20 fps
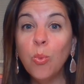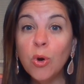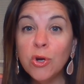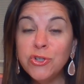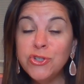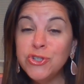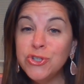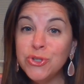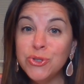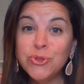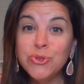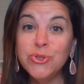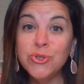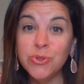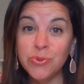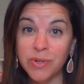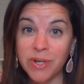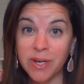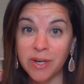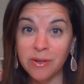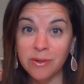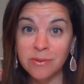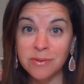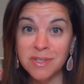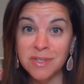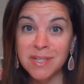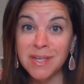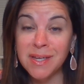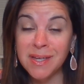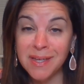What do you do
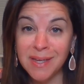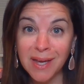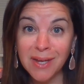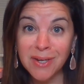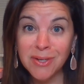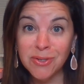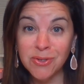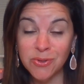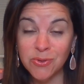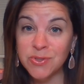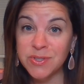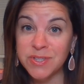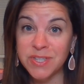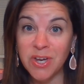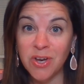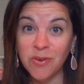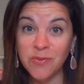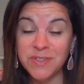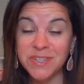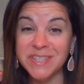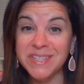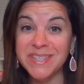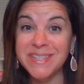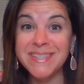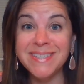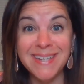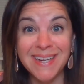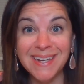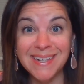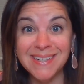now to get yourself to
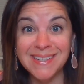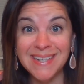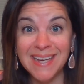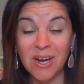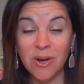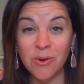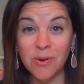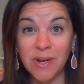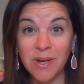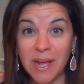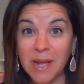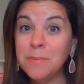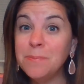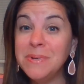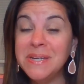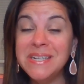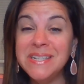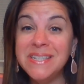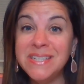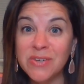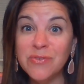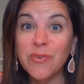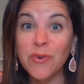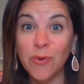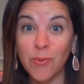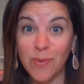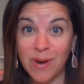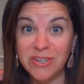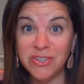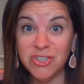stand out and be
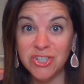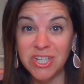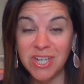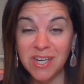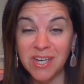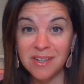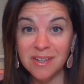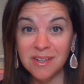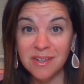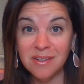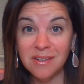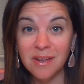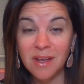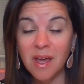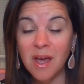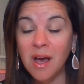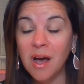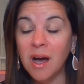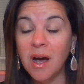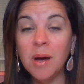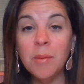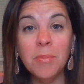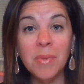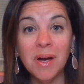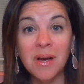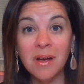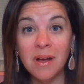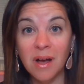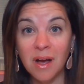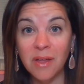differentiated
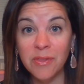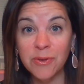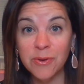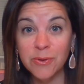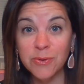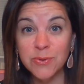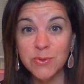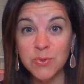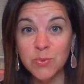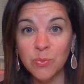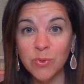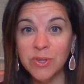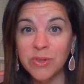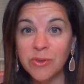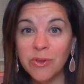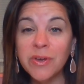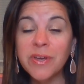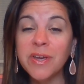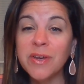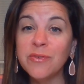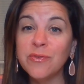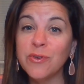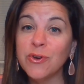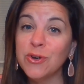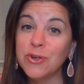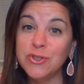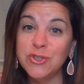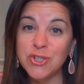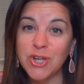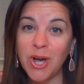among others when looking
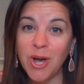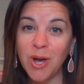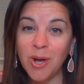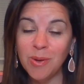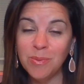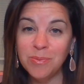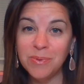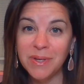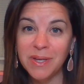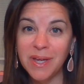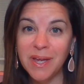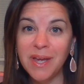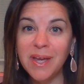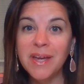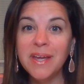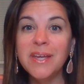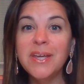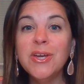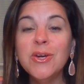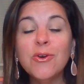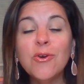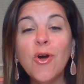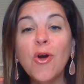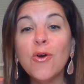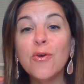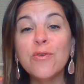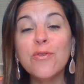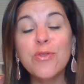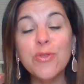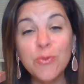for a job? Here
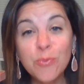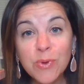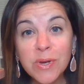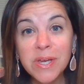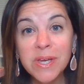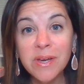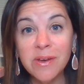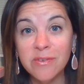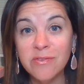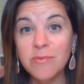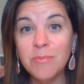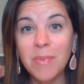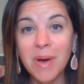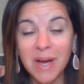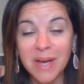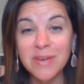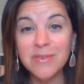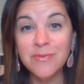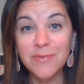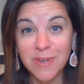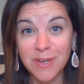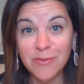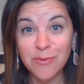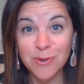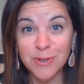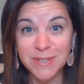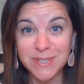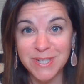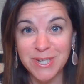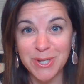are three of my
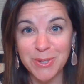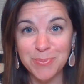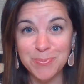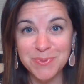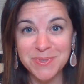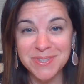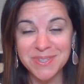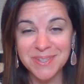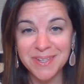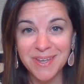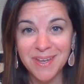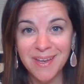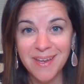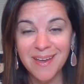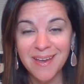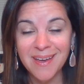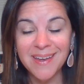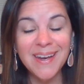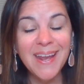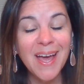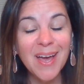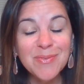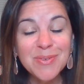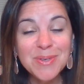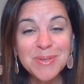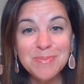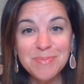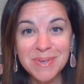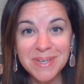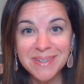favorite tips. And
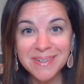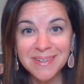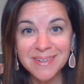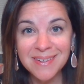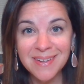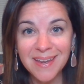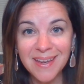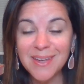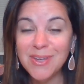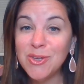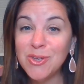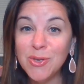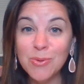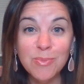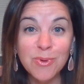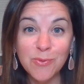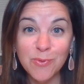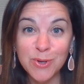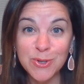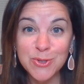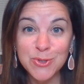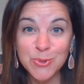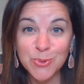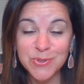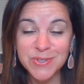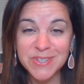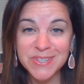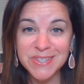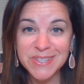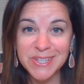having been a human
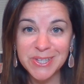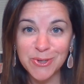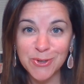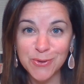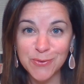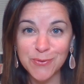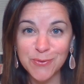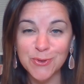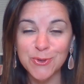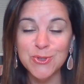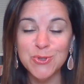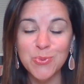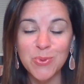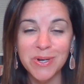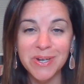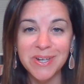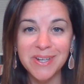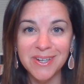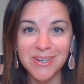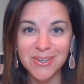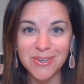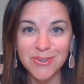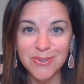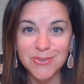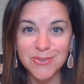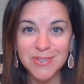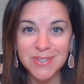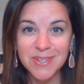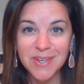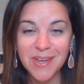resources leader for 20
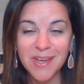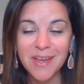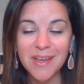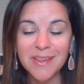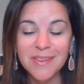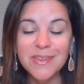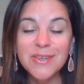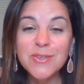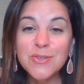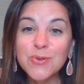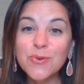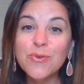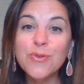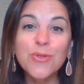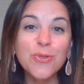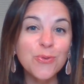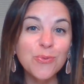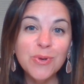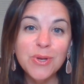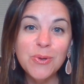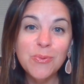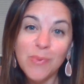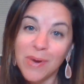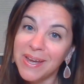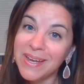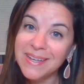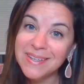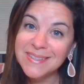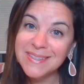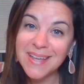years, these are three
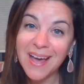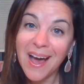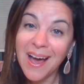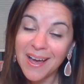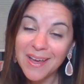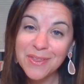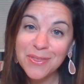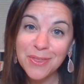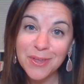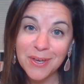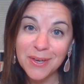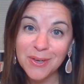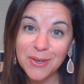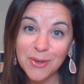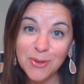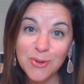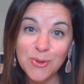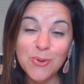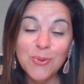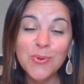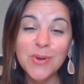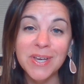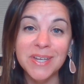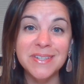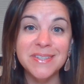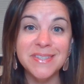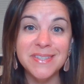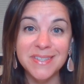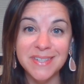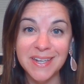ways I think you
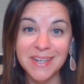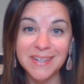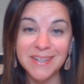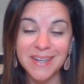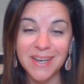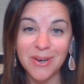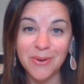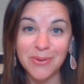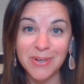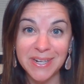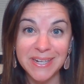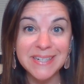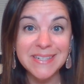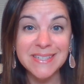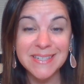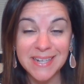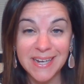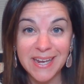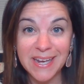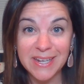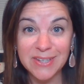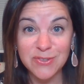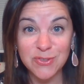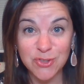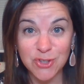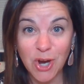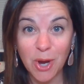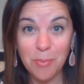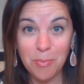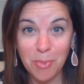can stand out in
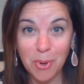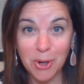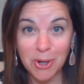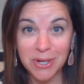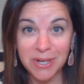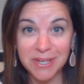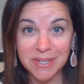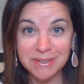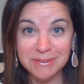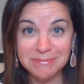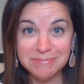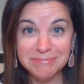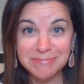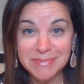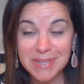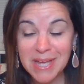today's job market.